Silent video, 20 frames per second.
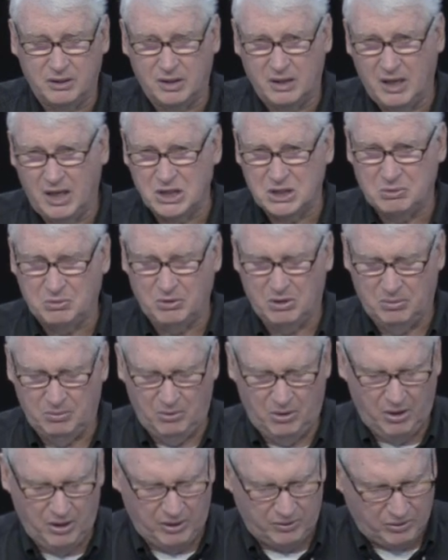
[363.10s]
the Gospel of
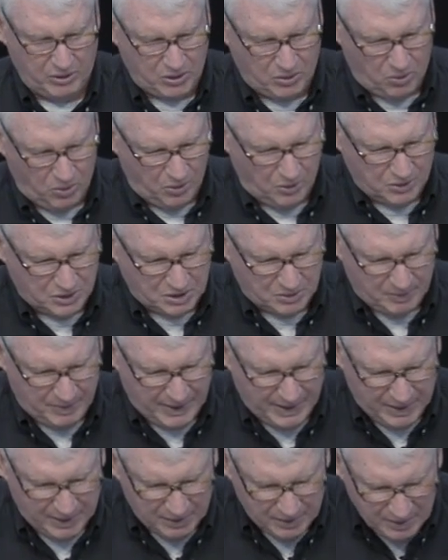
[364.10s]
Mark, records
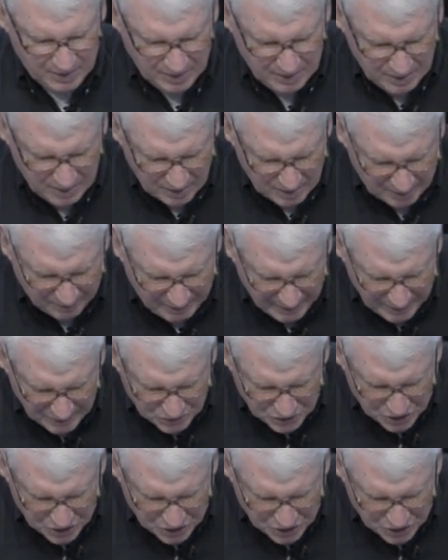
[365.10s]
about, about